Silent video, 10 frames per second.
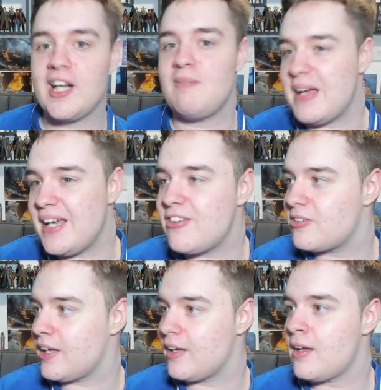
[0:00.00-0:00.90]
makes
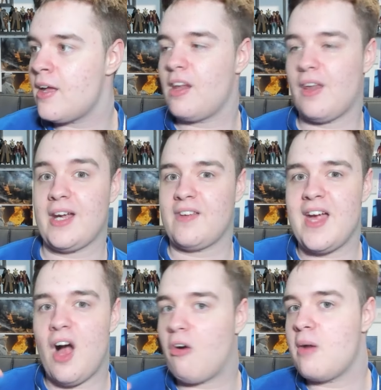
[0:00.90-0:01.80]
it, like, they
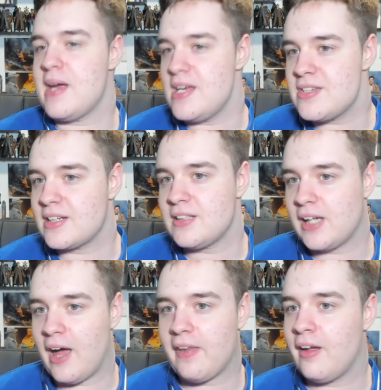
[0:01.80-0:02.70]
are amazing
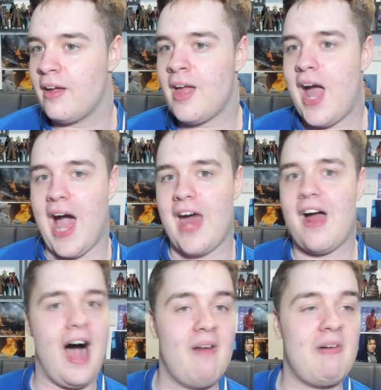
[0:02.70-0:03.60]
together. And
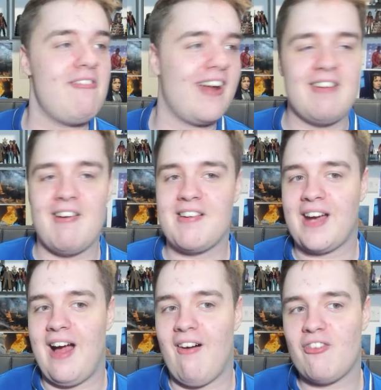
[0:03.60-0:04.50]
I won't tell you anything
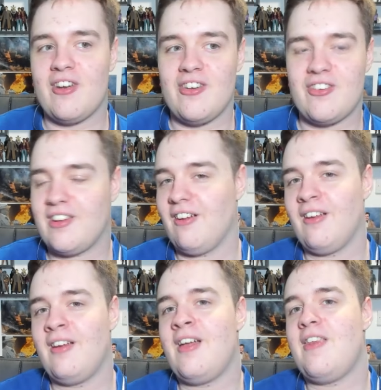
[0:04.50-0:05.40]
else until
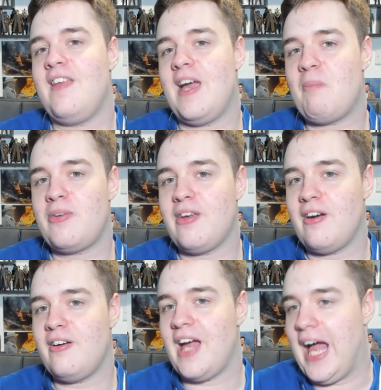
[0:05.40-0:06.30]
the
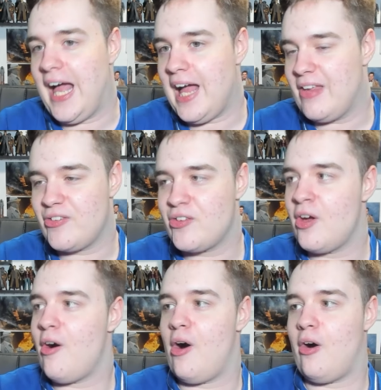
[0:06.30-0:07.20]
episode airs
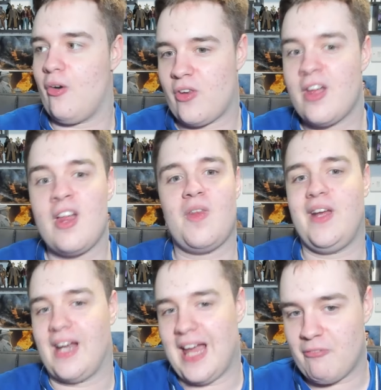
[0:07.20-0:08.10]
on the
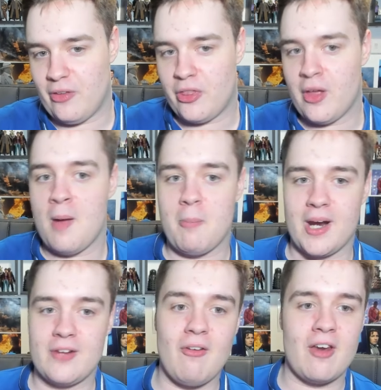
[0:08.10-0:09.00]
11th. But I
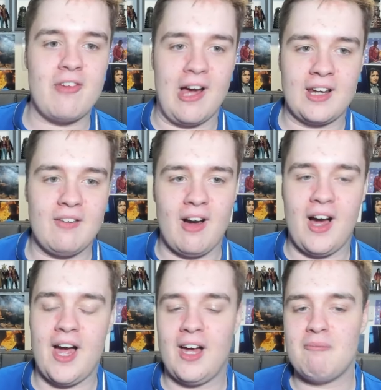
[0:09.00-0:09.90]
do want to tell you,
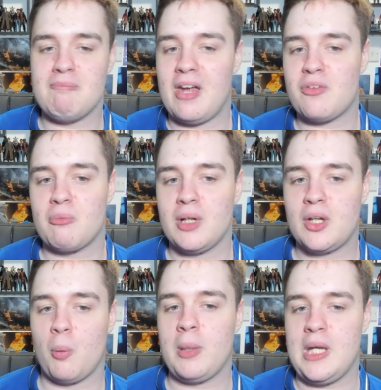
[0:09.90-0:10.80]
I met some really
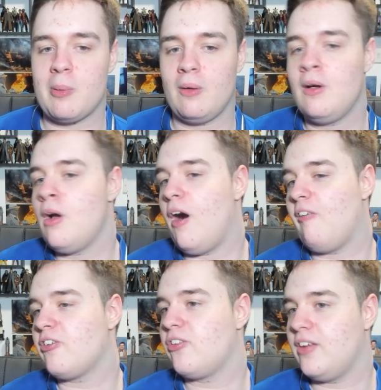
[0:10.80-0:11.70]
cool people.
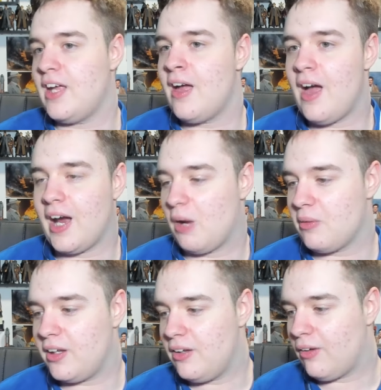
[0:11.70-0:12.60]
Obviously, a couple
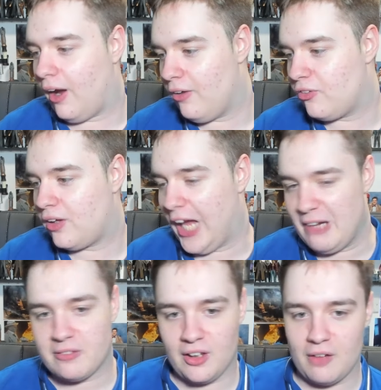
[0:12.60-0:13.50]
of you guys came
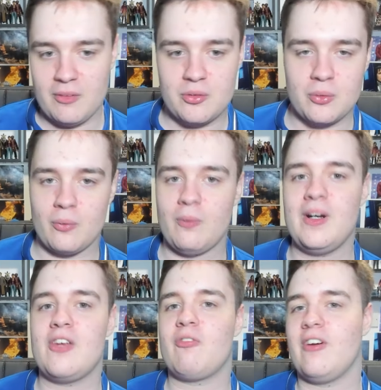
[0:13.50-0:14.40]
along, which was
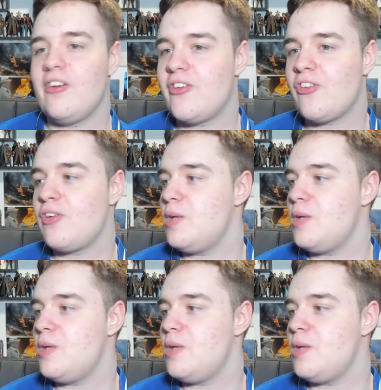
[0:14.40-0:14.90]
always fun to see.